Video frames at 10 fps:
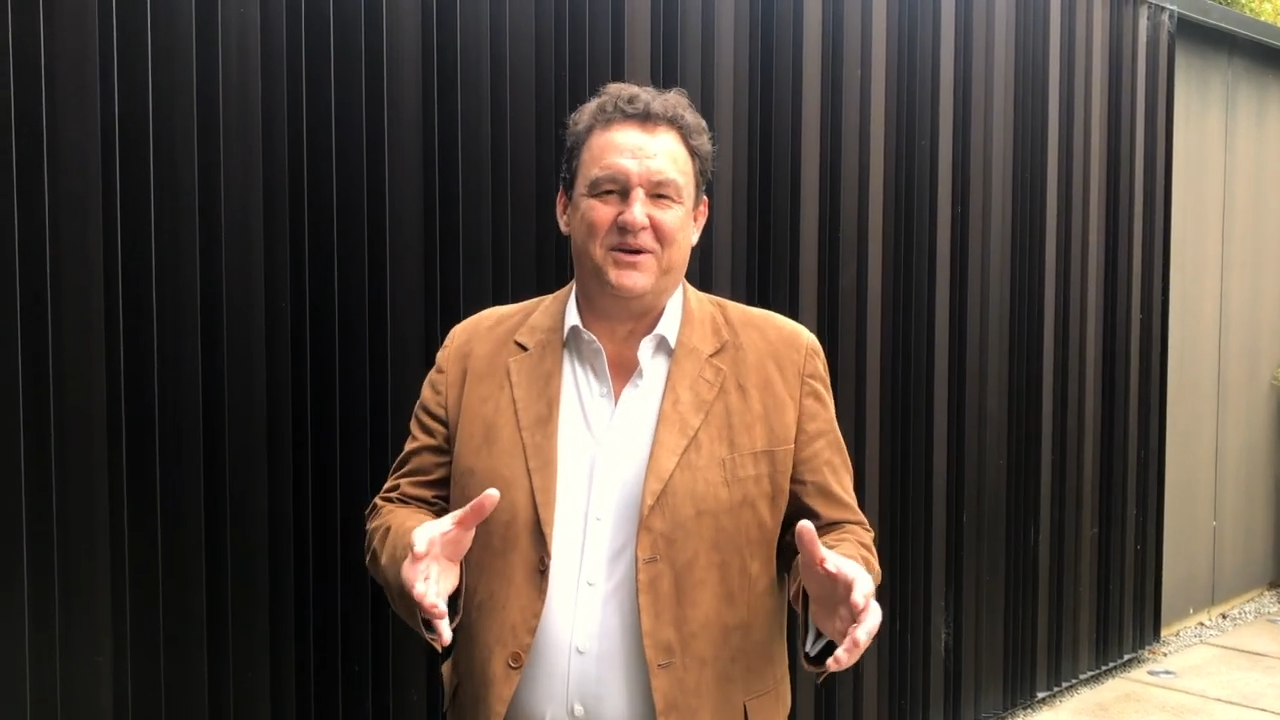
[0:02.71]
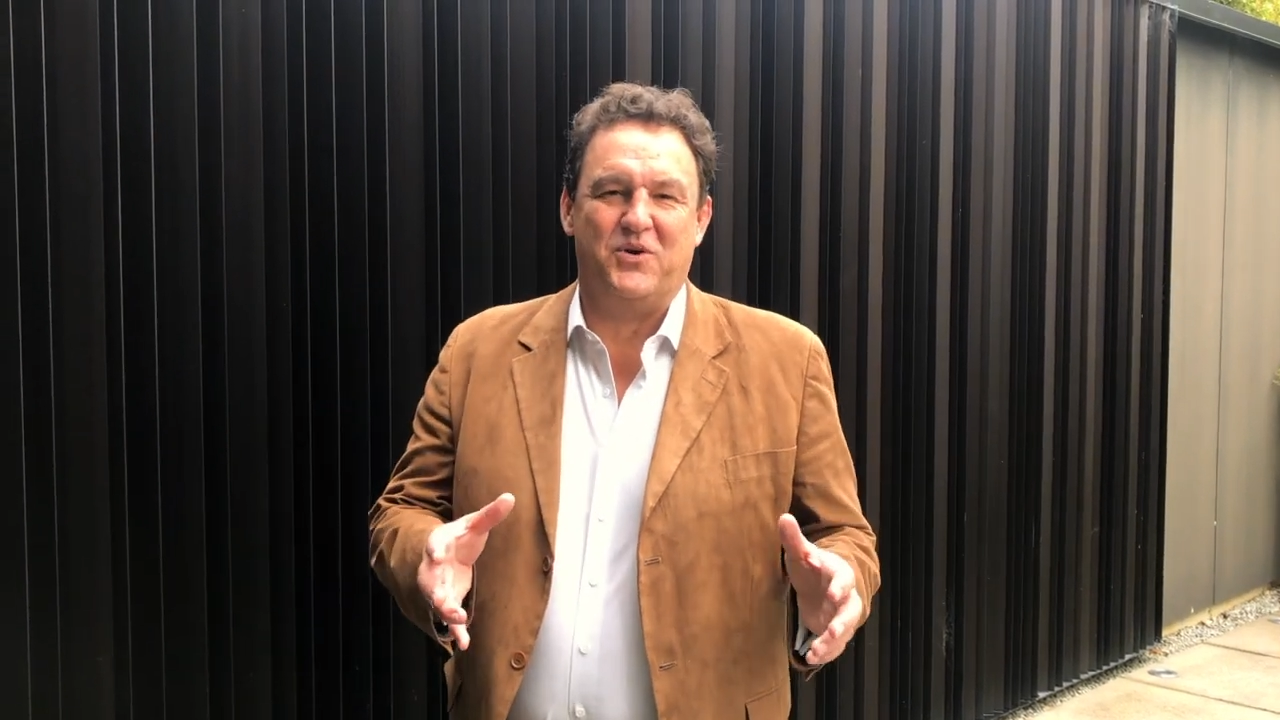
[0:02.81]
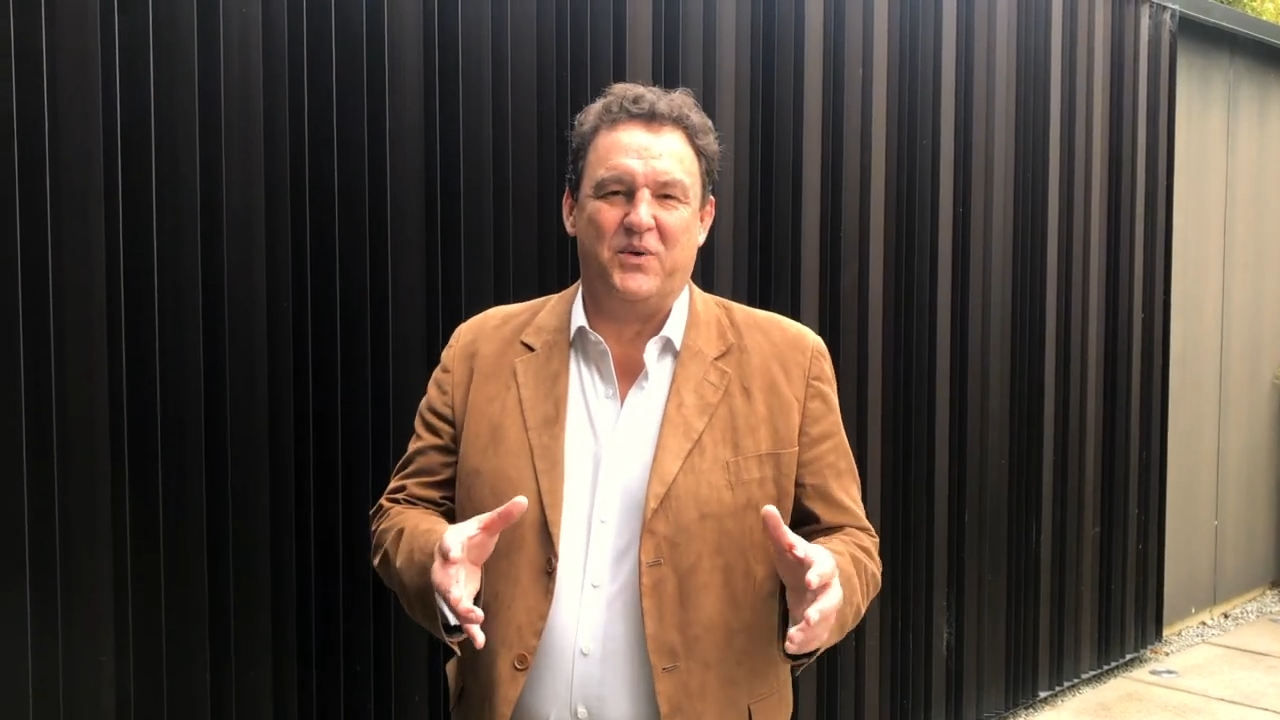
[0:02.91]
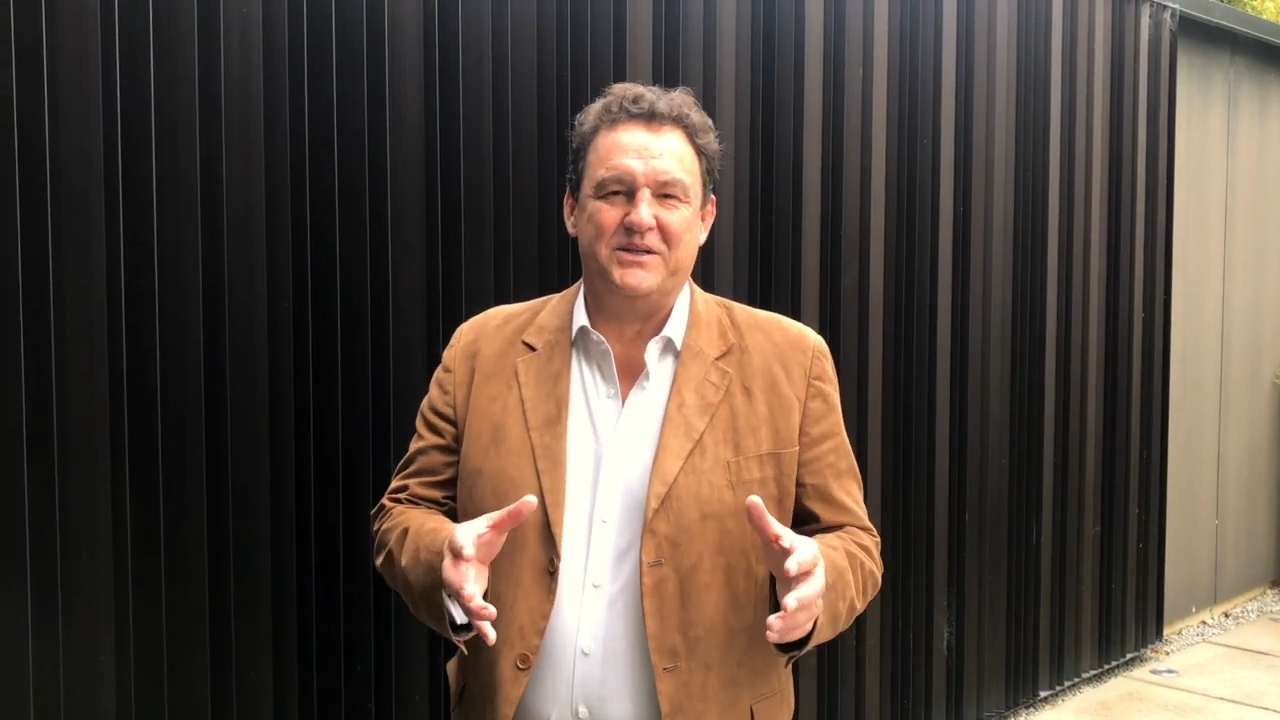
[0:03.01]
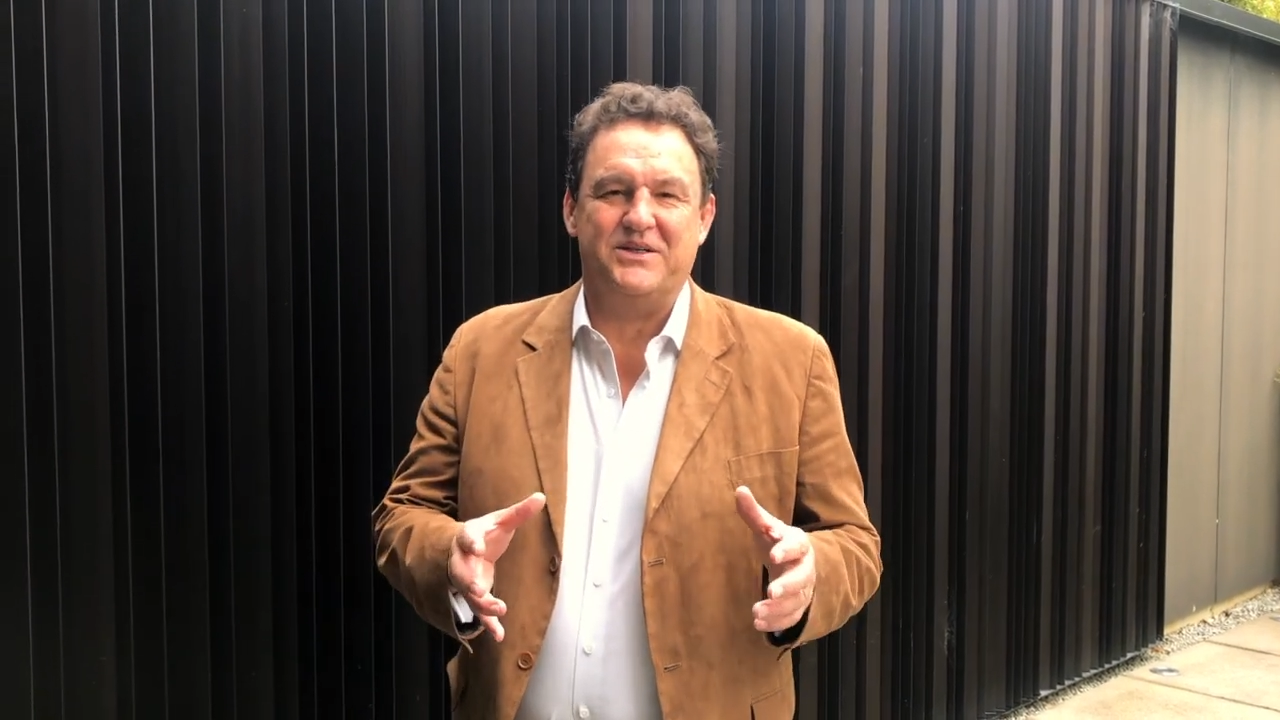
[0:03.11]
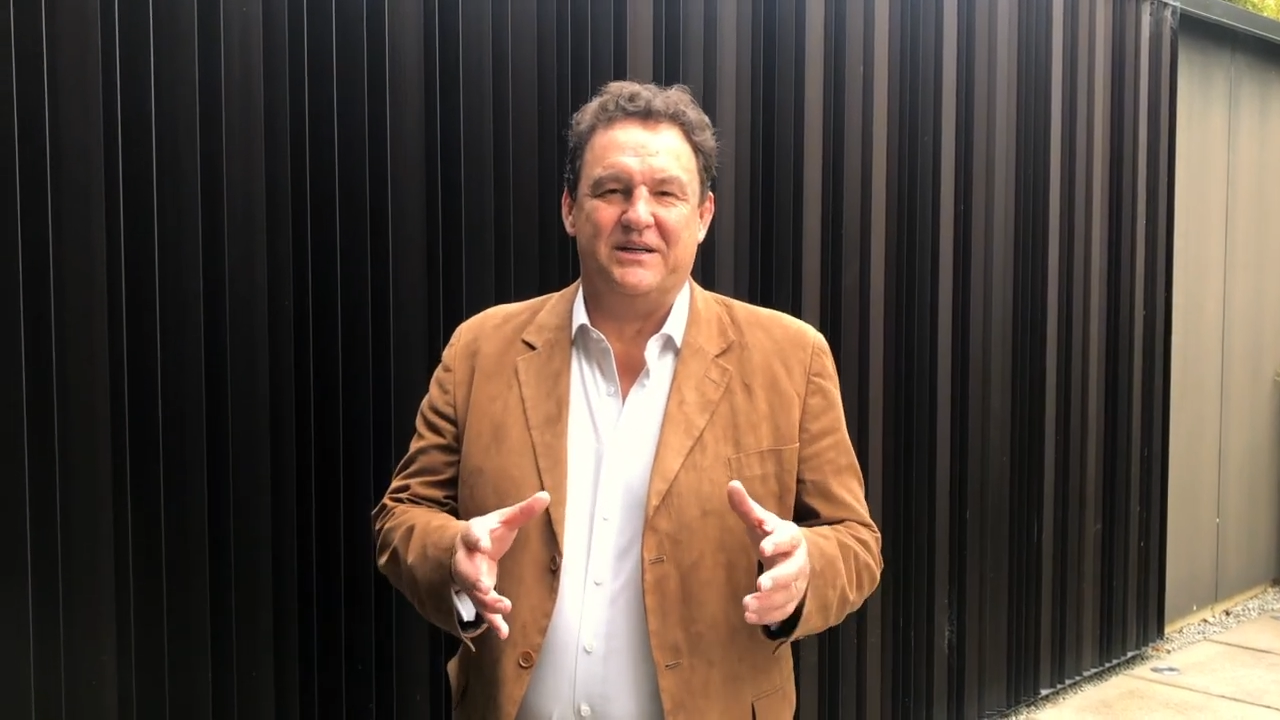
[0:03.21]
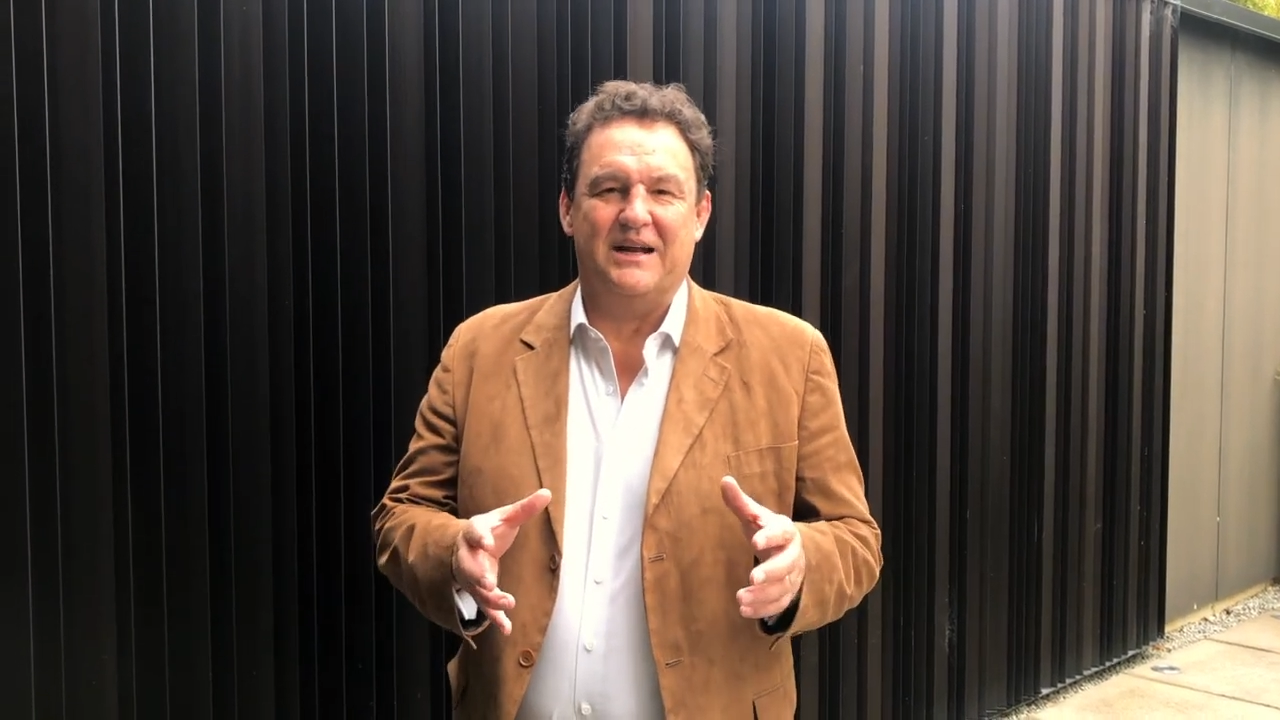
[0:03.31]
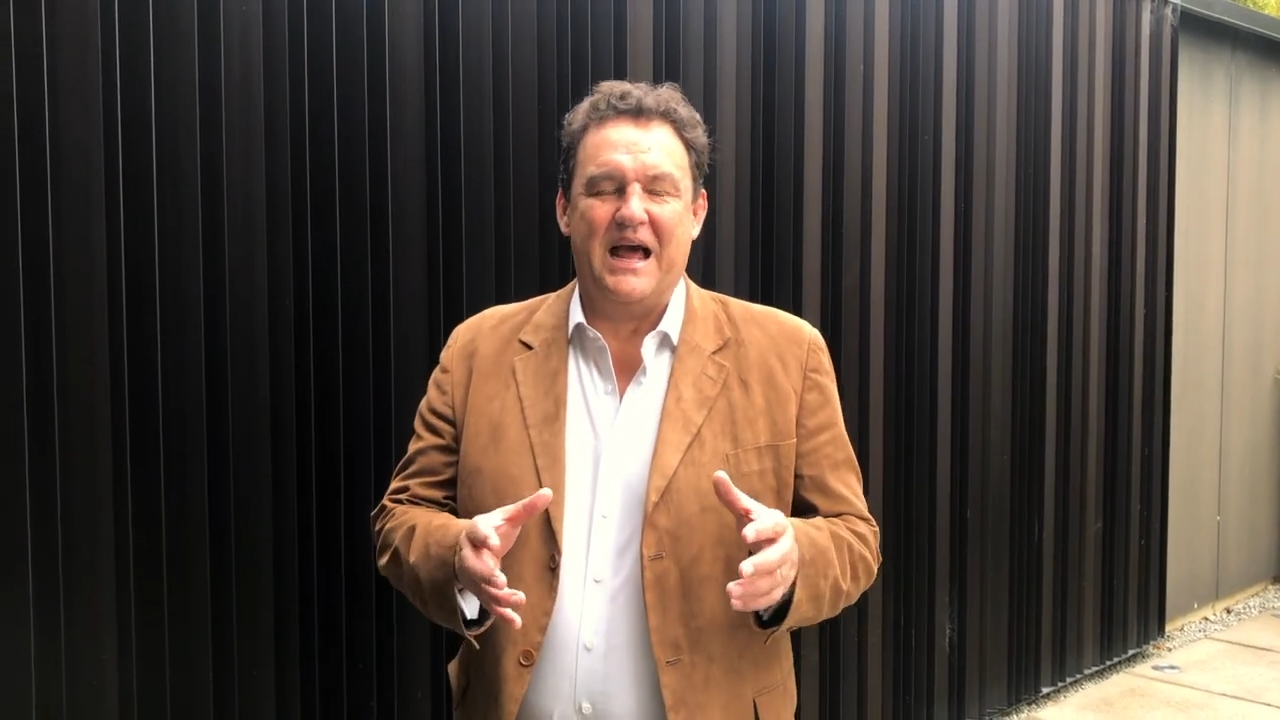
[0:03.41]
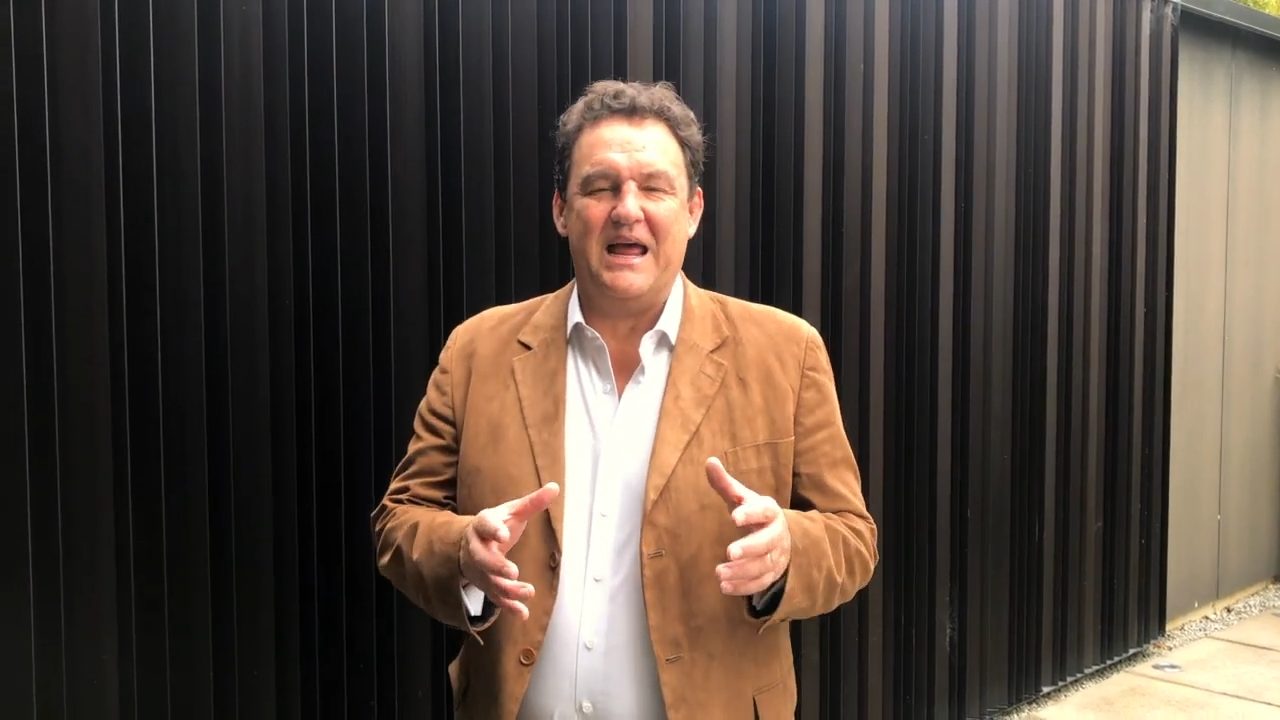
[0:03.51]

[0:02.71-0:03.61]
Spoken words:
question.